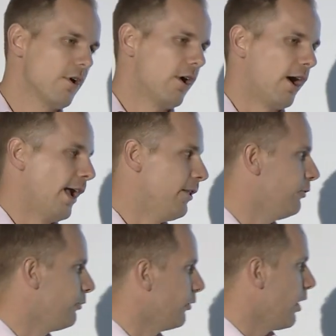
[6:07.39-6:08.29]

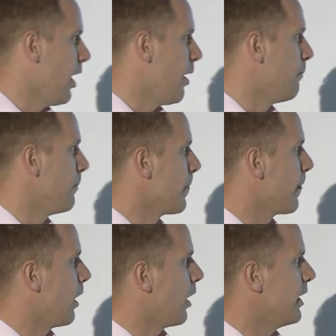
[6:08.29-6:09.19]
and
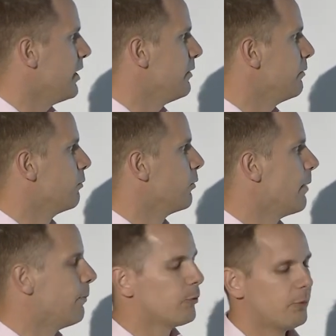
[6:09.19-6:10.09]
I
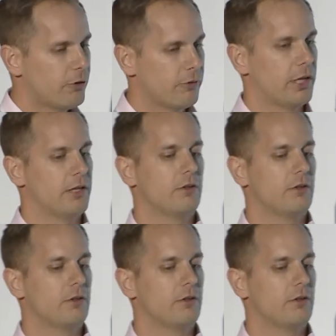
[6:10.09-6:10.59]
remember specifically,